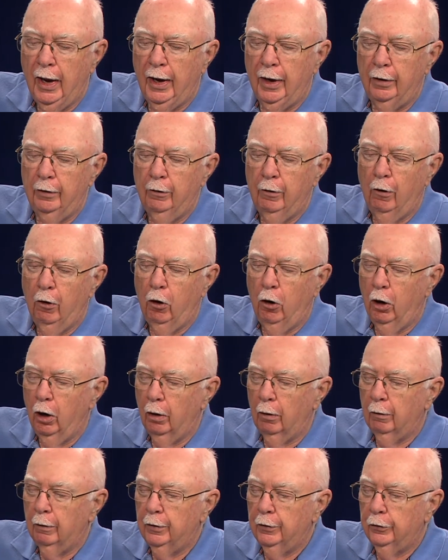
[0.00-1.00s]
And
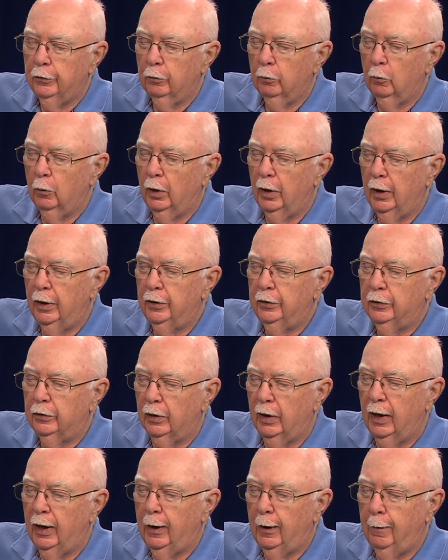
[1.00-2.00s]
Horace was
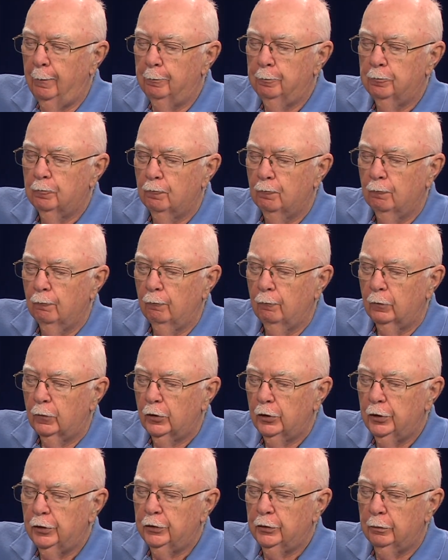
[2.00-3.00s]
um,
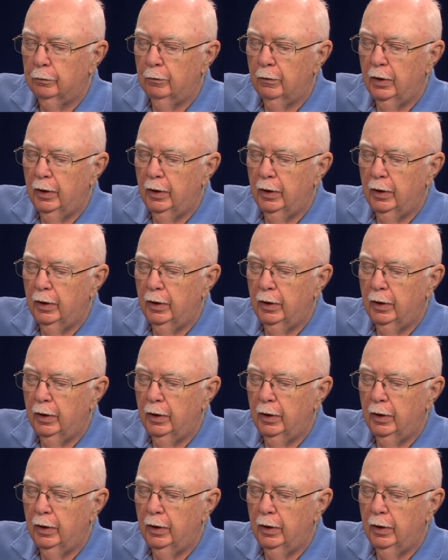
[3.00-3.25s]
just